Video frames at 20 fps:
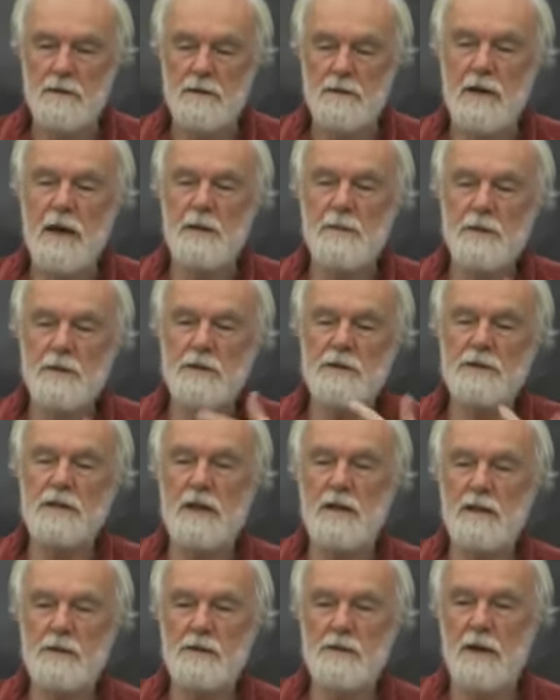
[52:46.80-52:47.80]
the coming of the
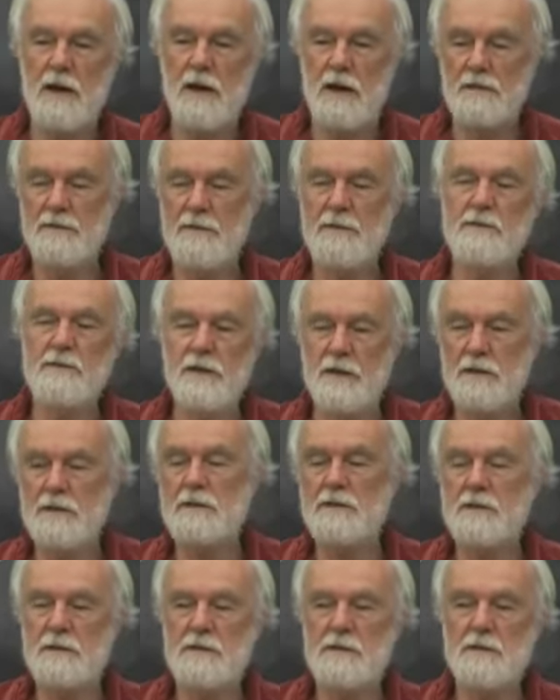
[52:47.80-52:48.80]
telegraph
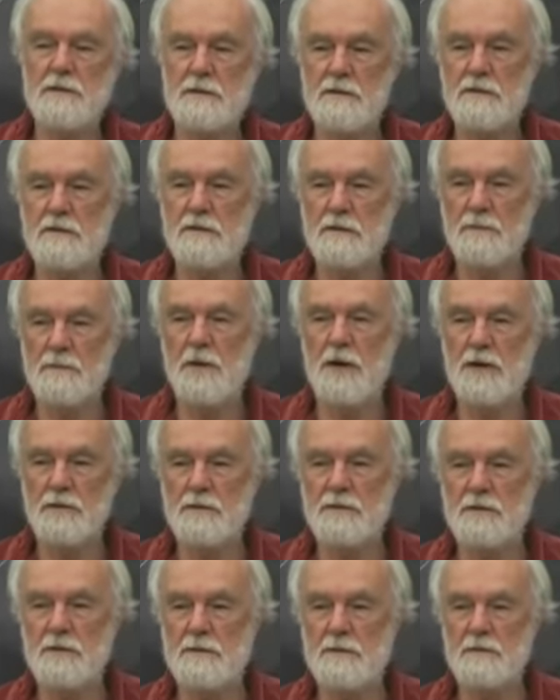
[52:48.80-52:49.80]
versus the
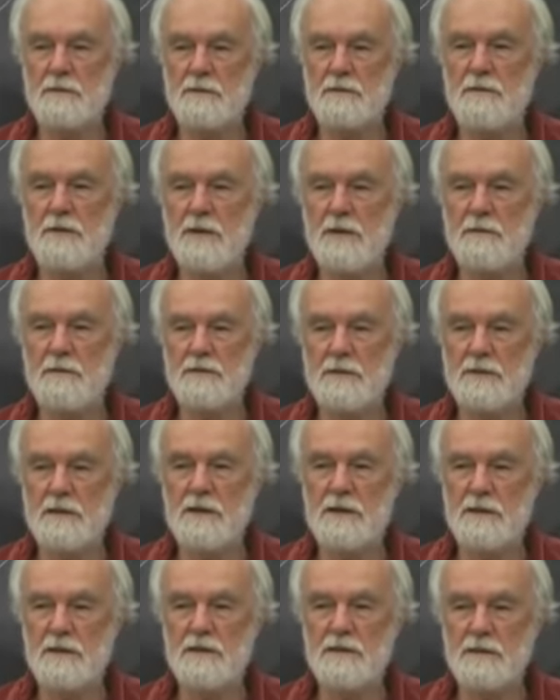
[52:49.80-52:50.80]
post, you know,
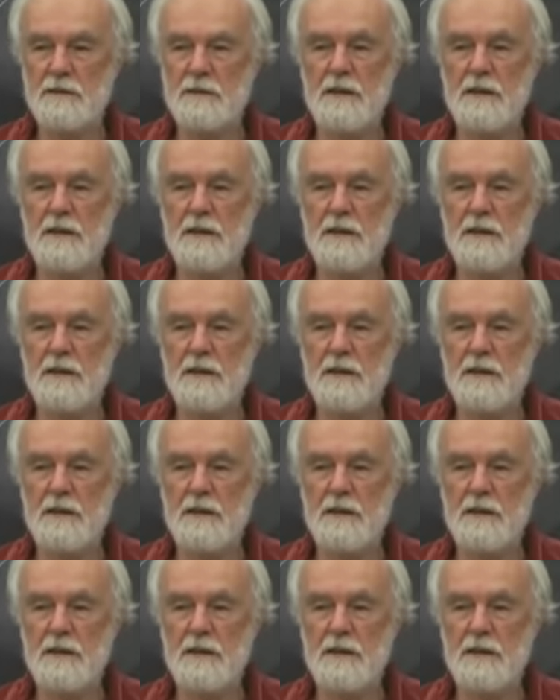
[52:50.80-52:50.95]
sending